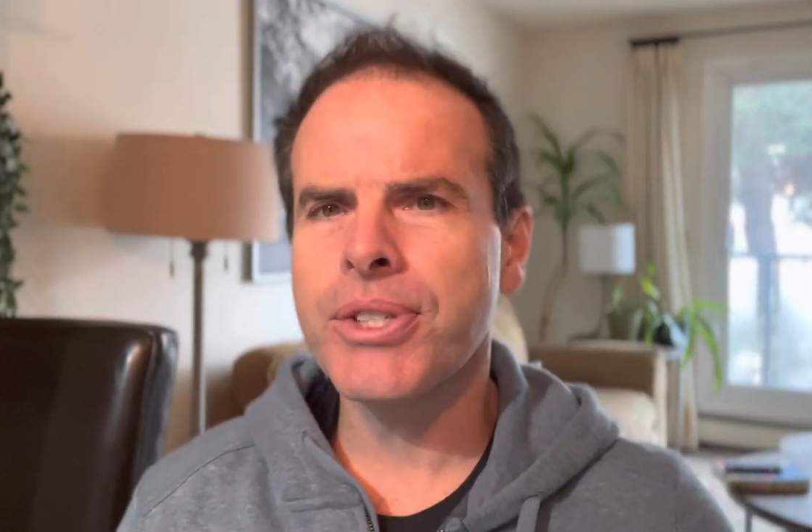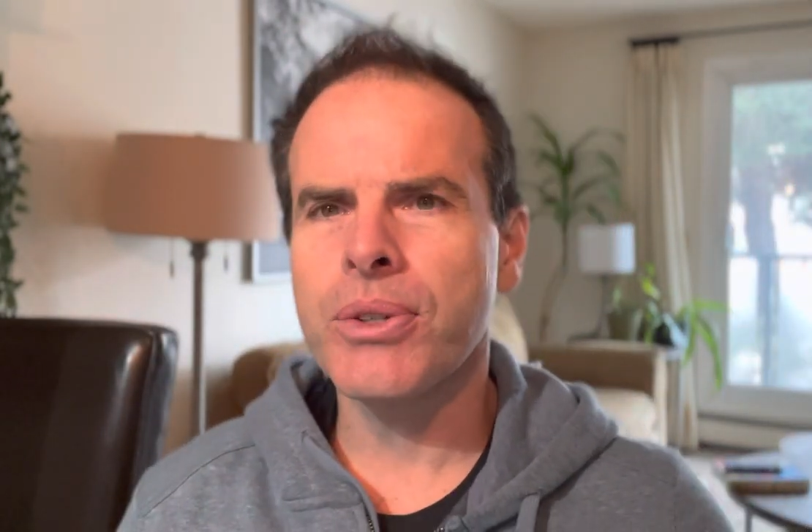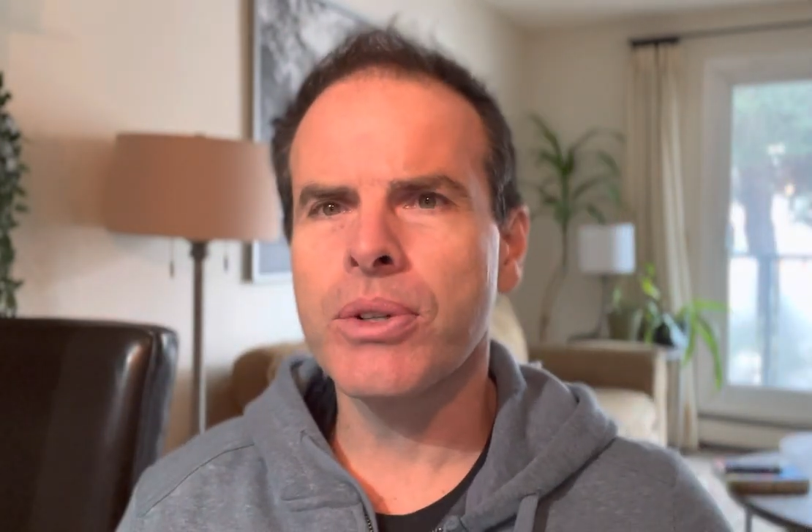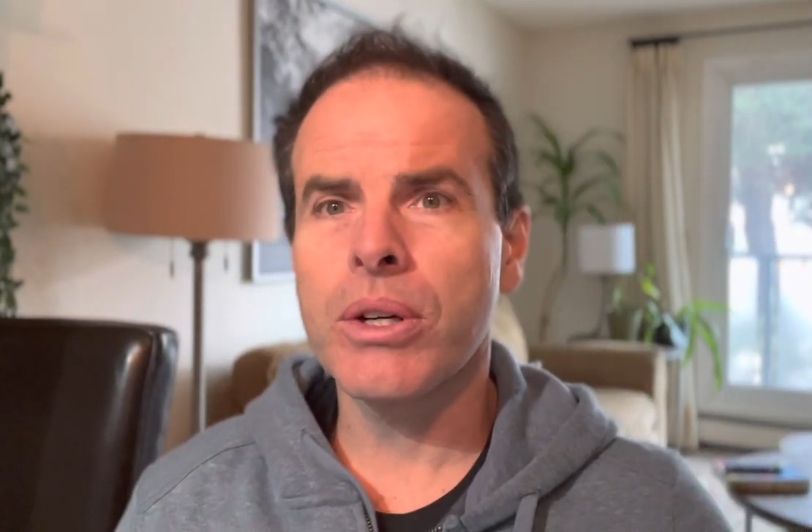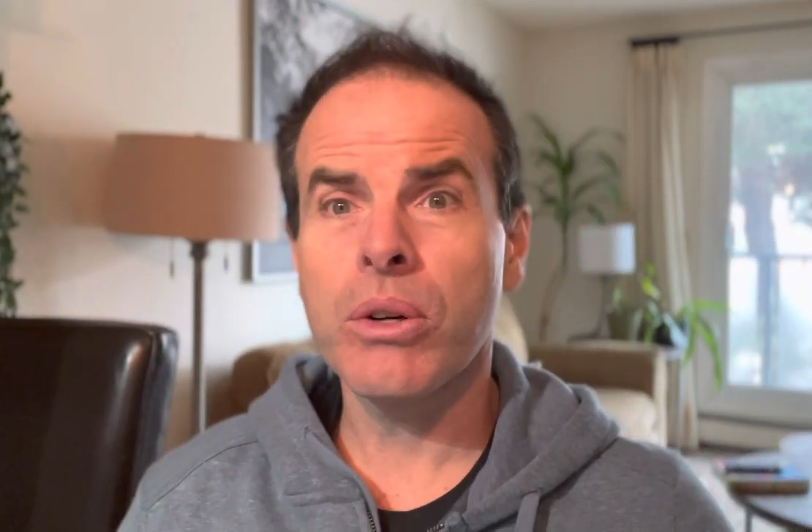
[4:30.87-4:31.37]

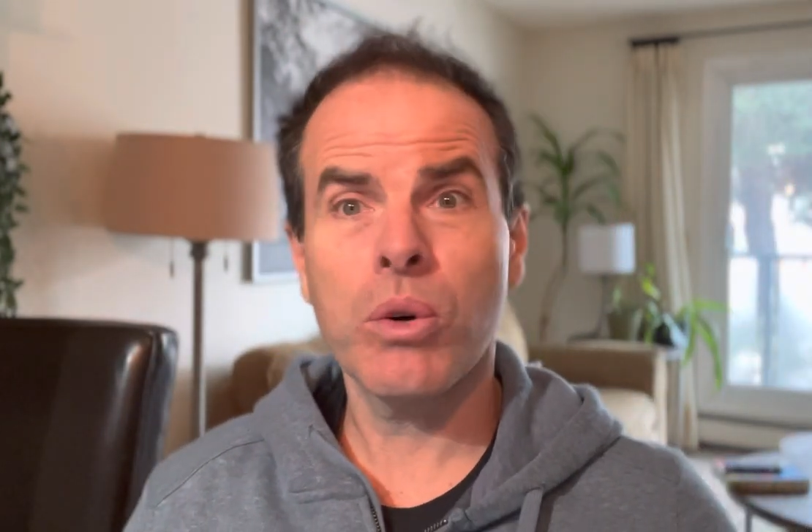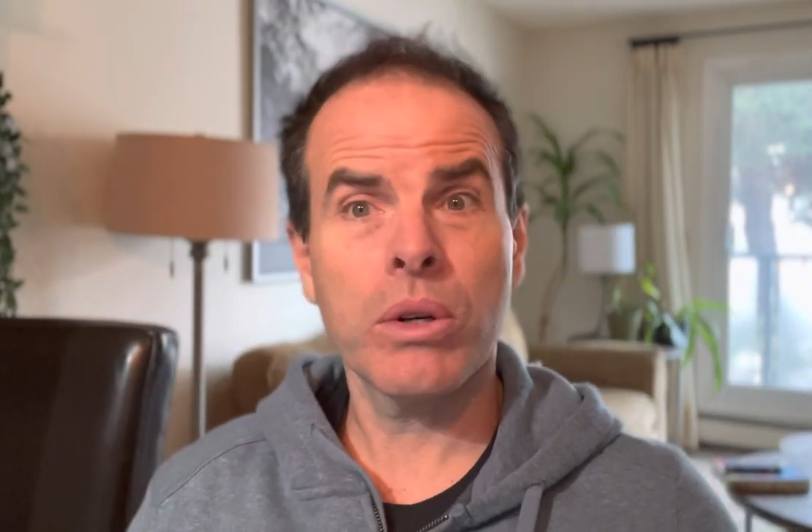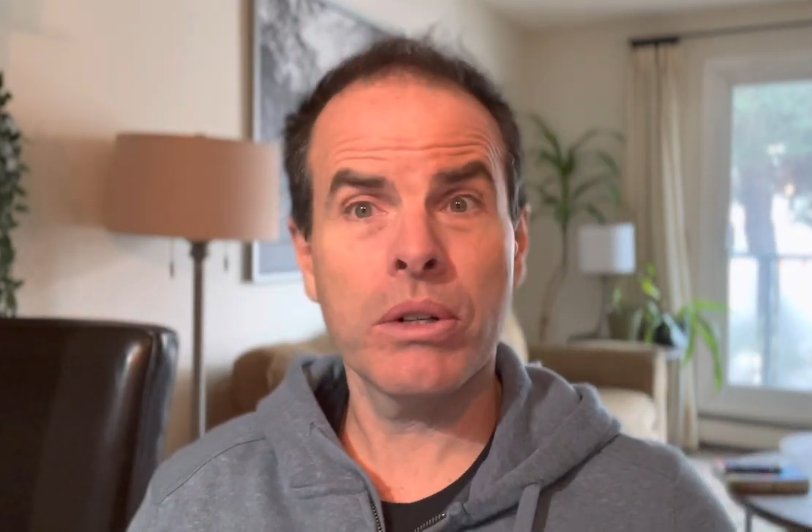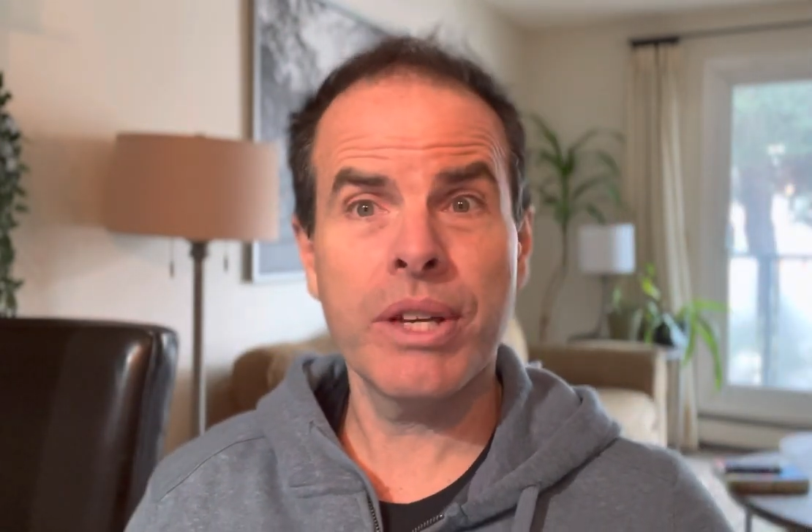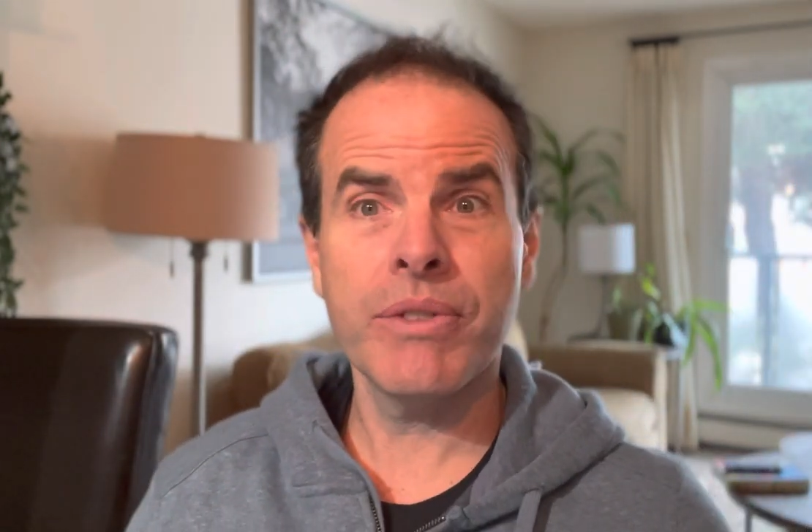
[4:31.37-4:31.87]

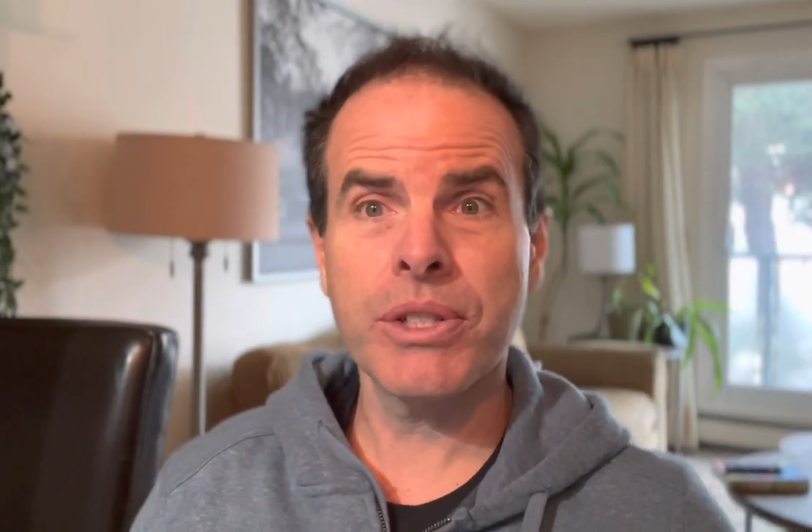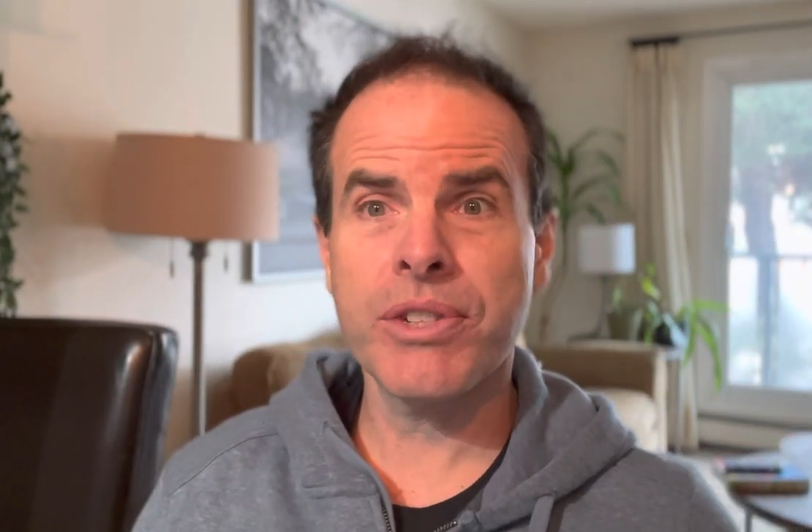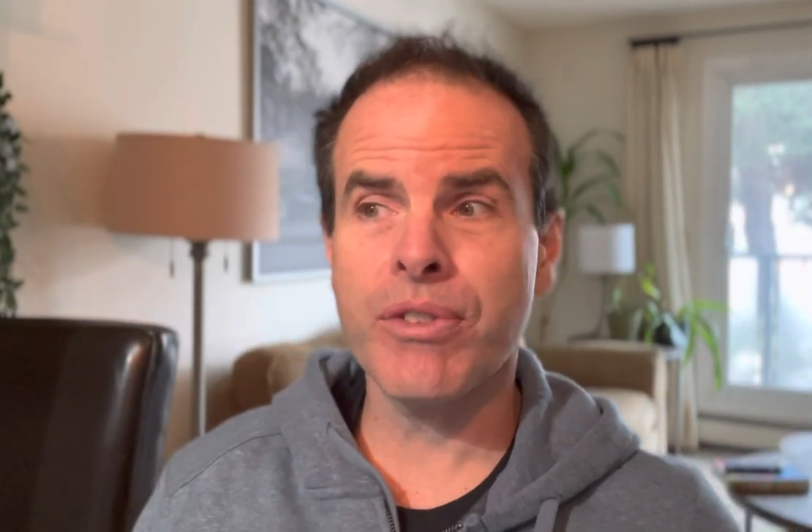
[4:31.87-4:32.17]
or even just